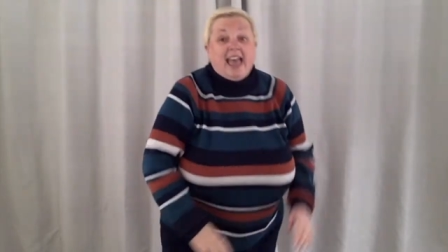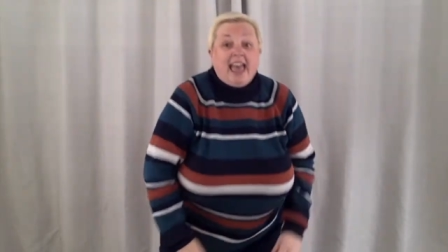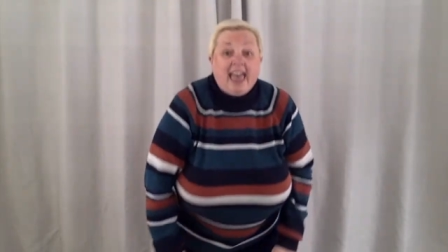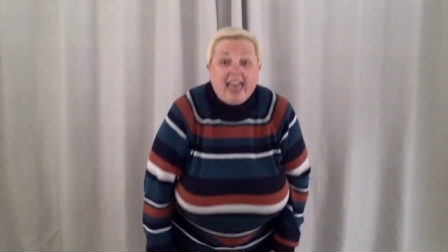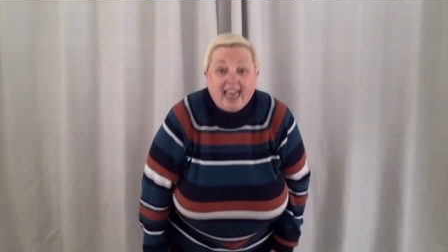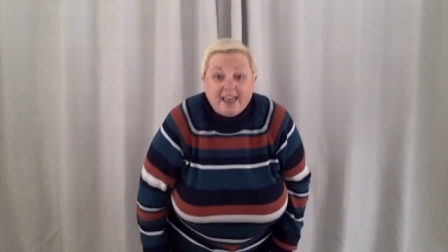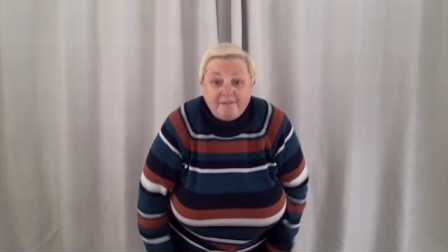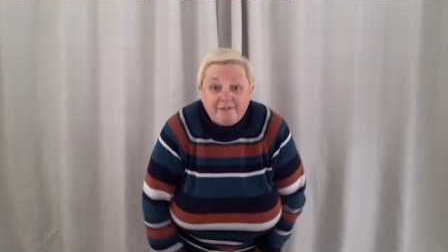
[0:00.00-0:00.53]

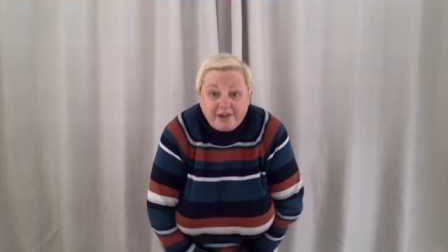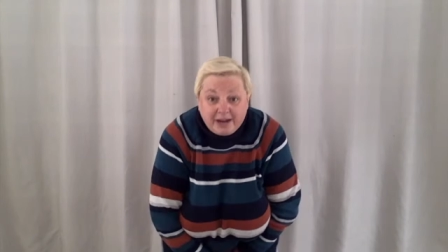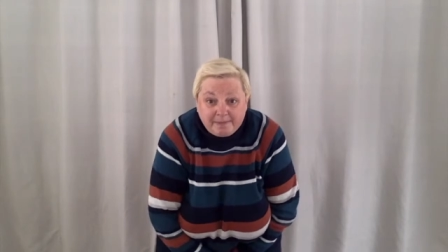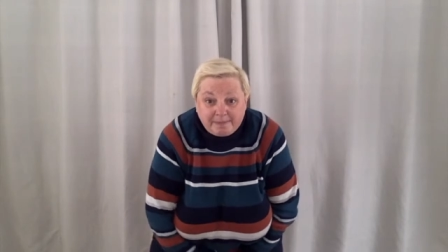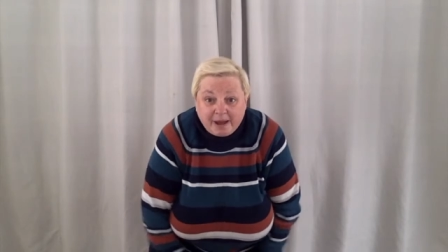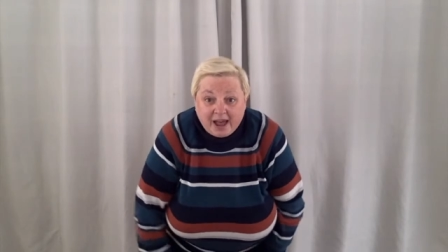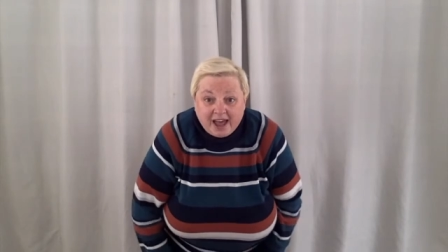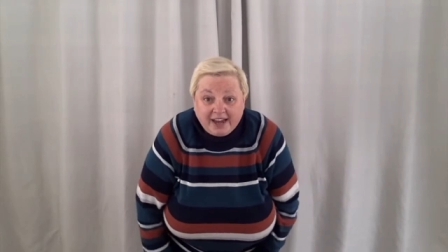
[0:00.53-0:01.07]

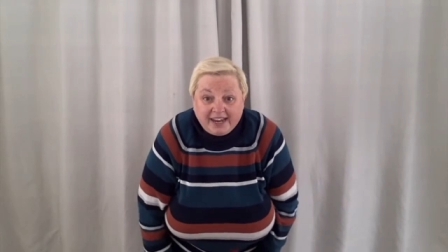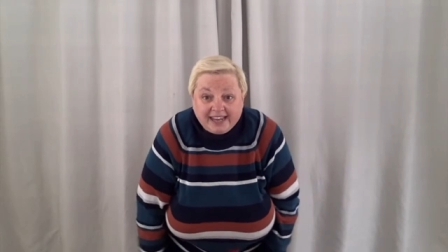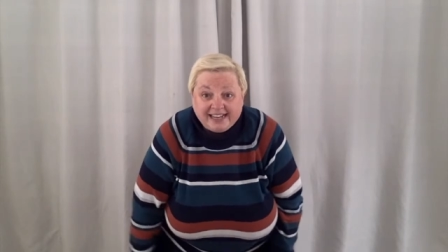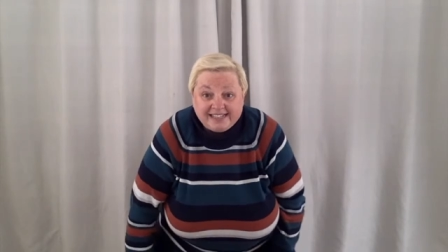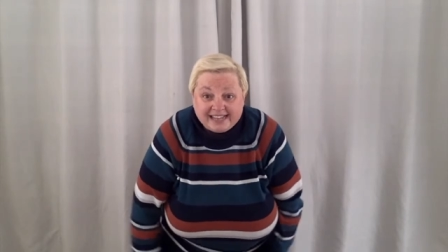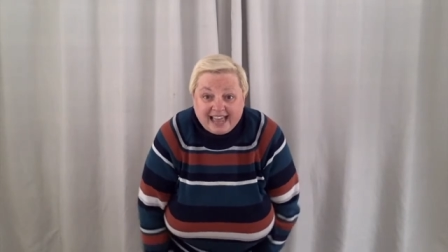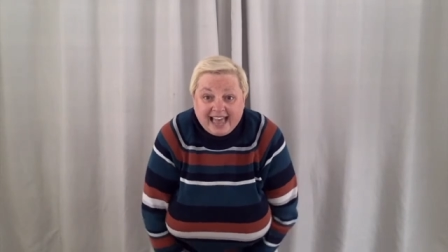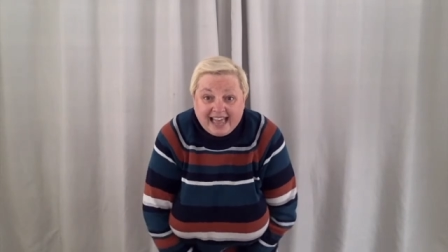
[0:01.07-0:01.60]
Everybody
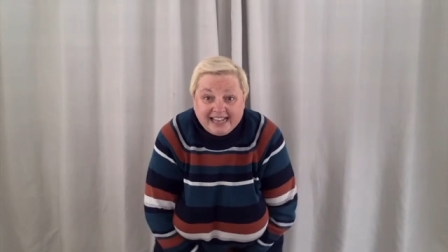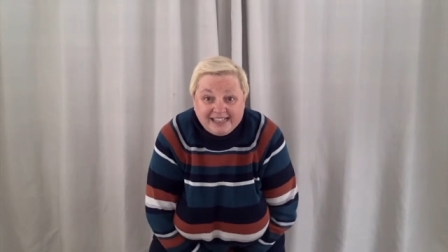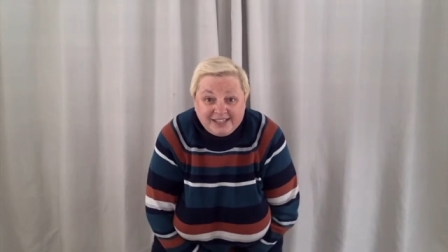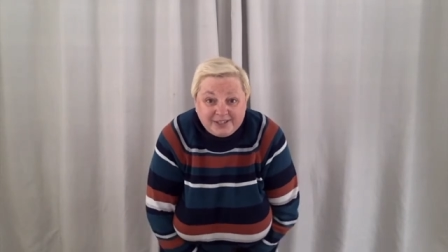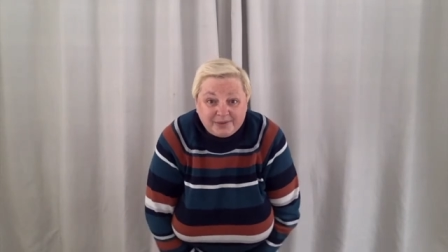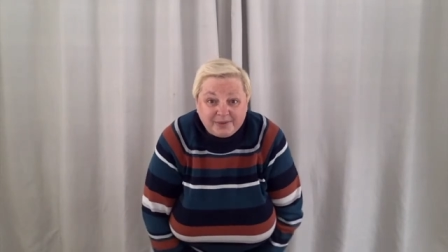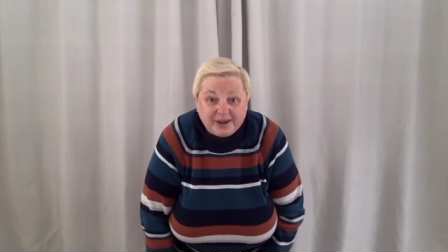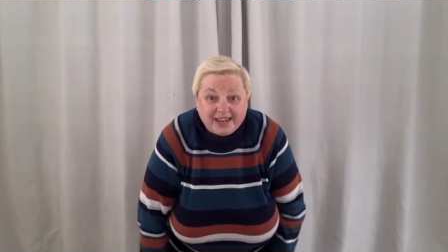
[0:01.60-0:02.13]
dance
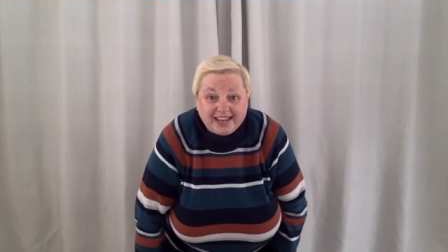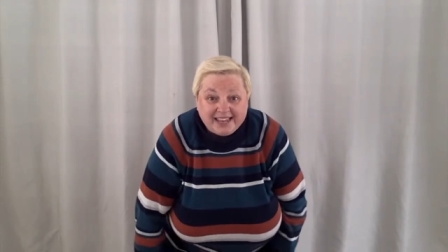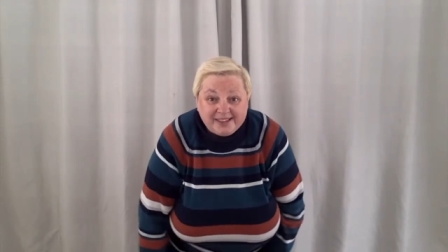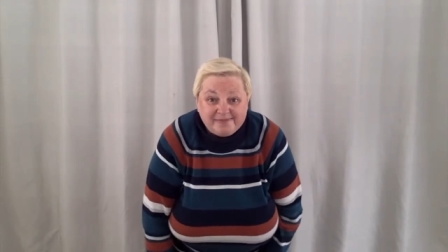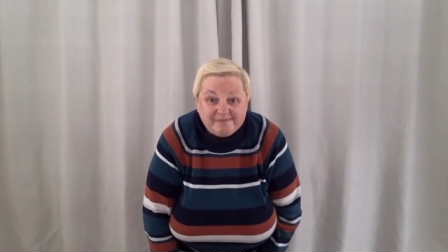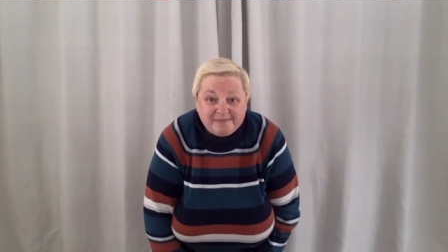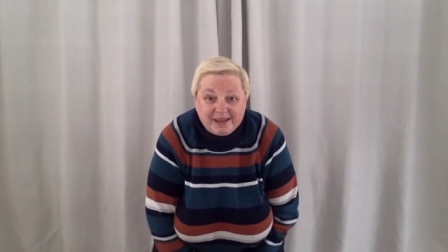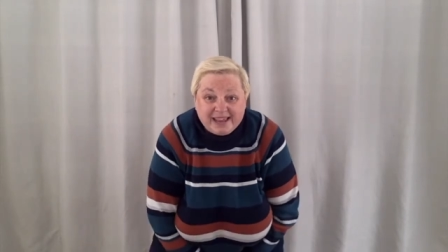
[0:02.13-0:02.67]
with
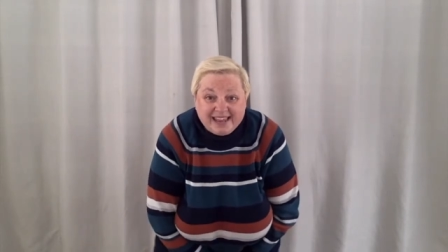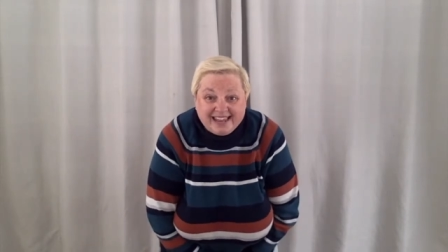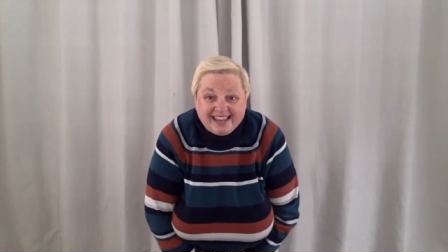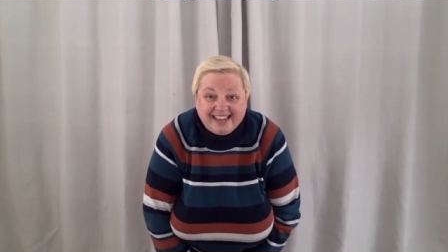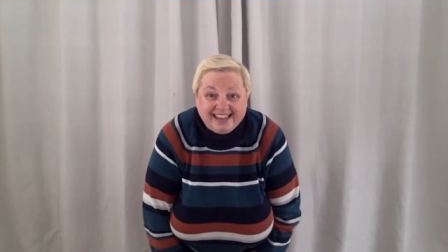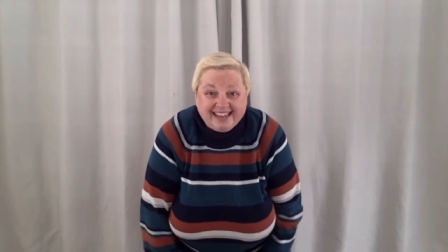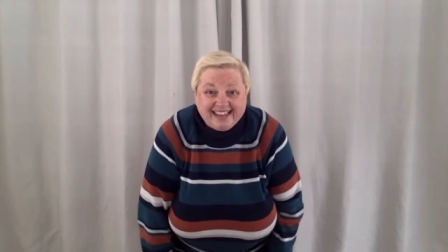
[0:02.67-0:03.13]
me.